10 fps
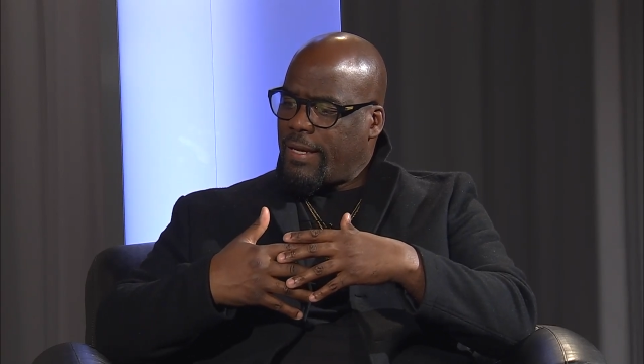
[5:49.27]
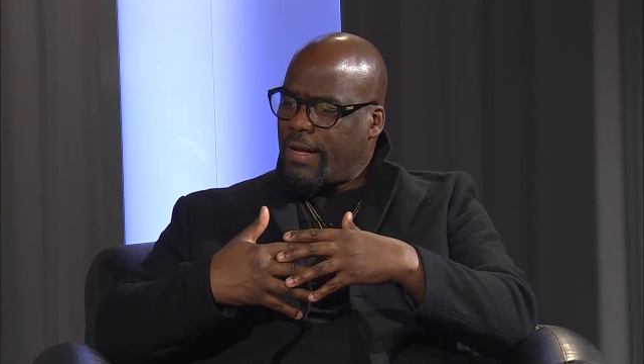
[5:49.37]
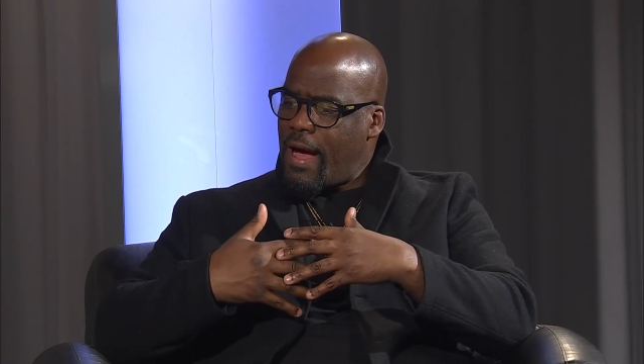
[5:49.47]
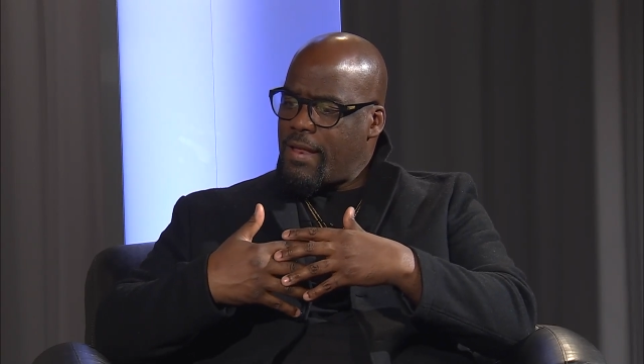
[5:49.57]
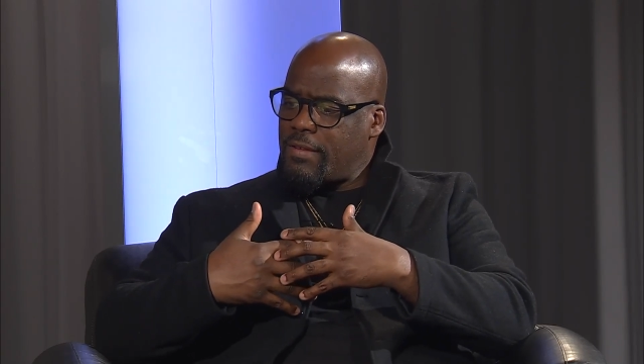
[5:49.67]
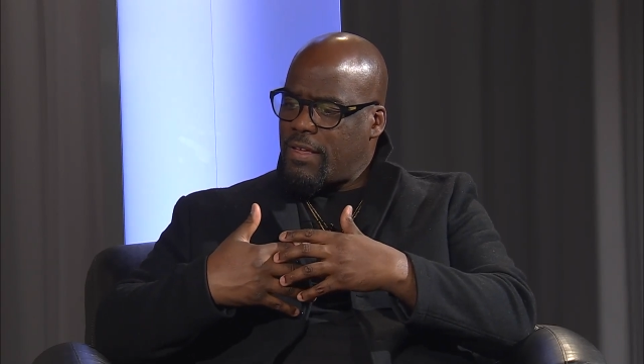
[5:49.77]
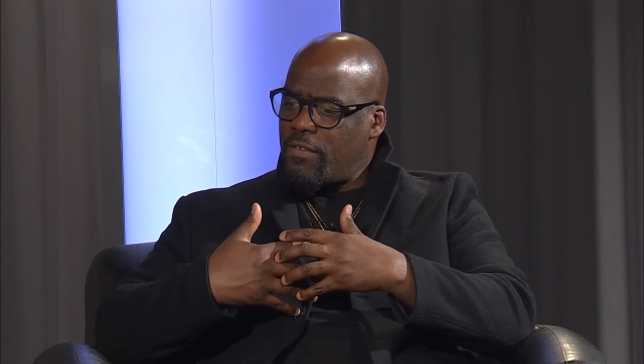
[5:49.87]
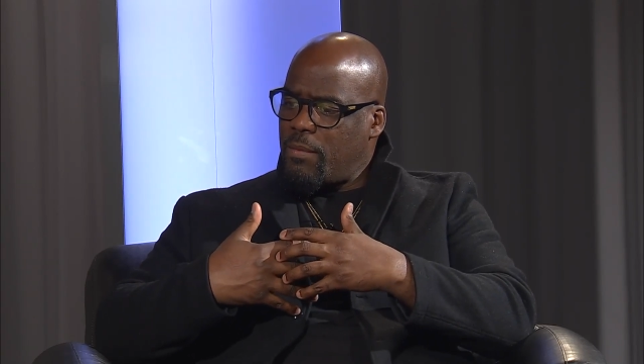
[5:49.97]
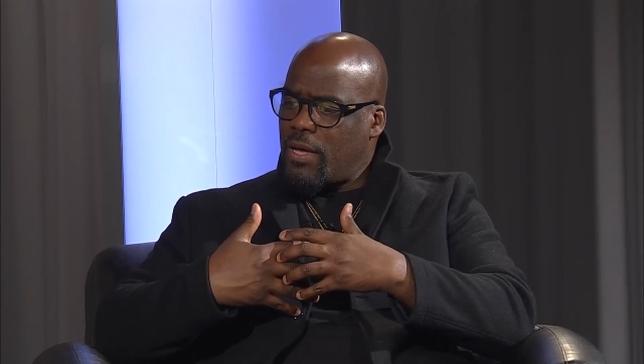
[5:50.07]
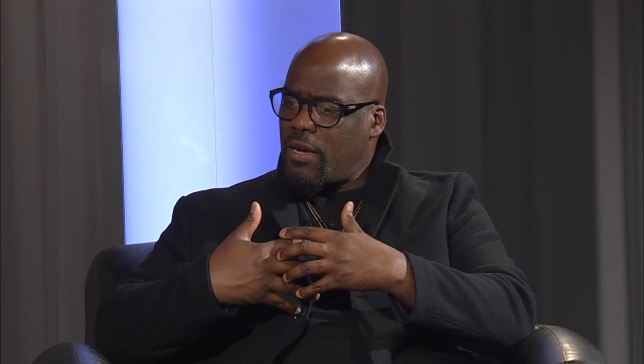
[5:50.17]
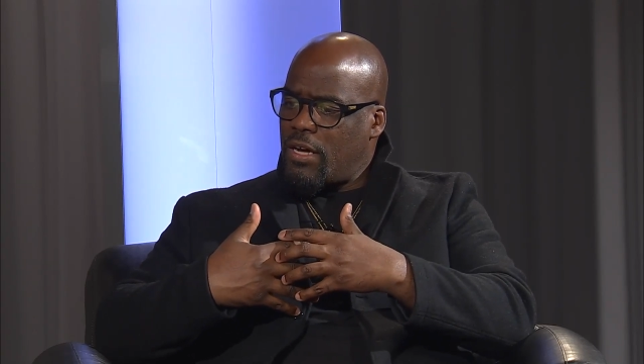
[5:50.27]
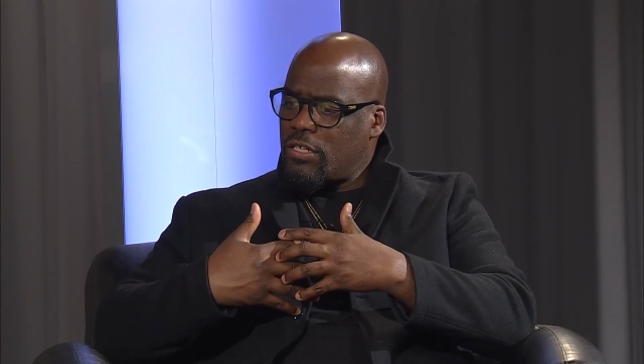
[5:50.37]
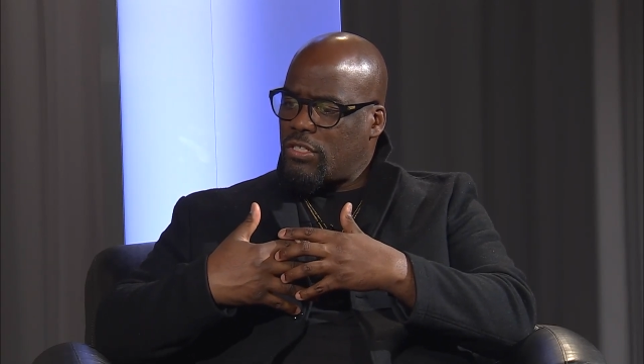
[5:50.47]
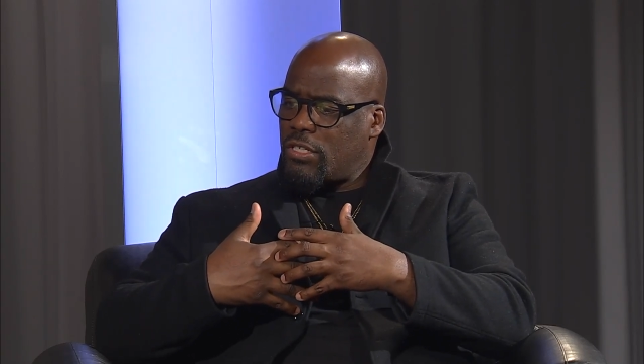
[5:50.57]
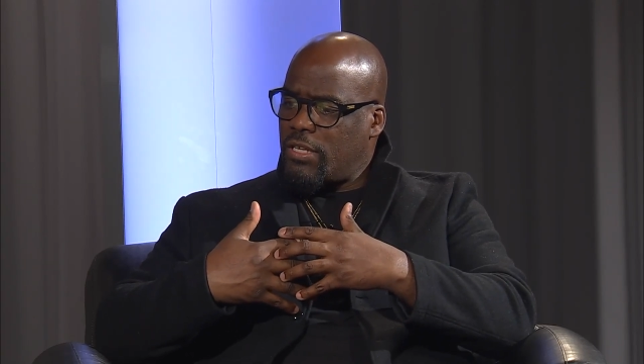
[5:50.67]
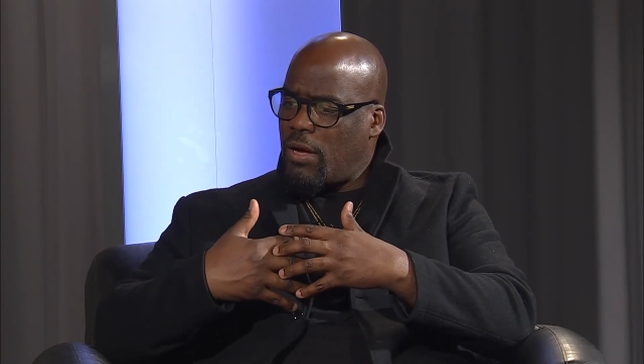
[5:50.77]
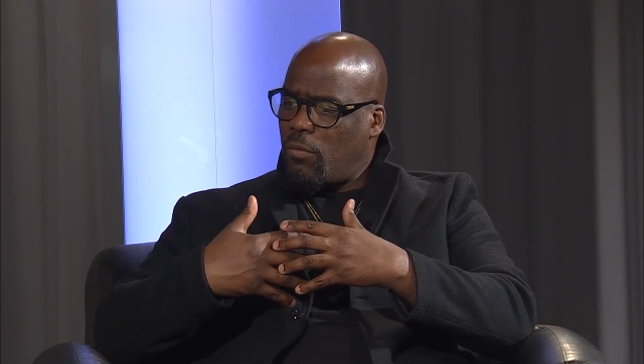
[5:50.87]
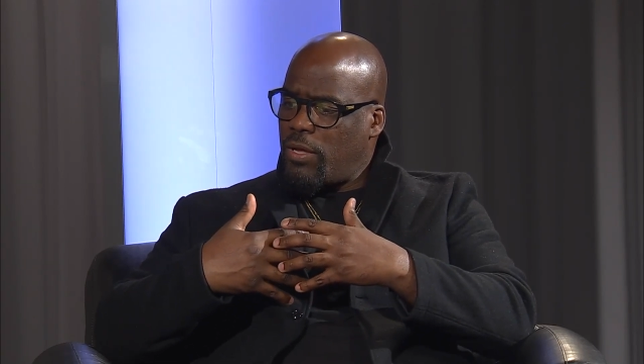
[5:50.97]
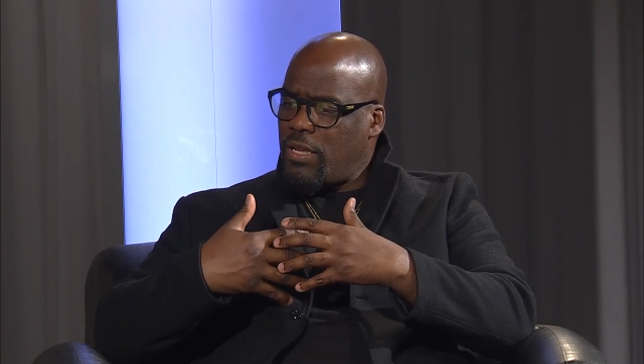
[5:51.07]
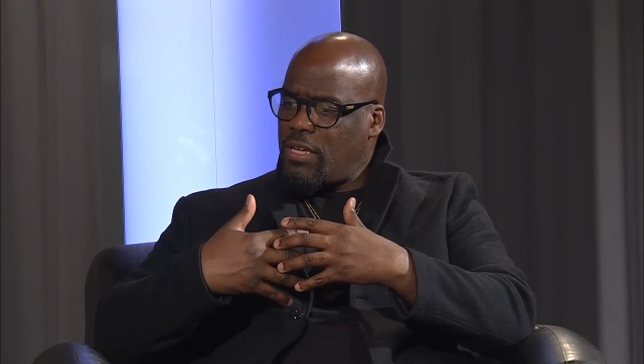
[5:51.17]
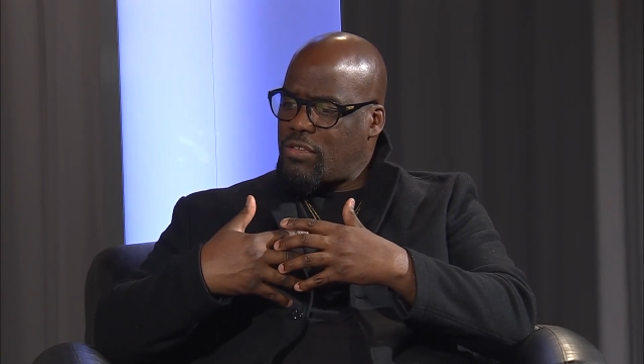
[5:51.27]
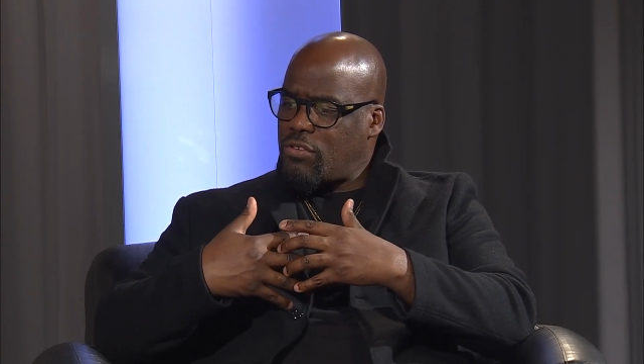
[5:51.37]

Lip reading: God has given me an unction that we need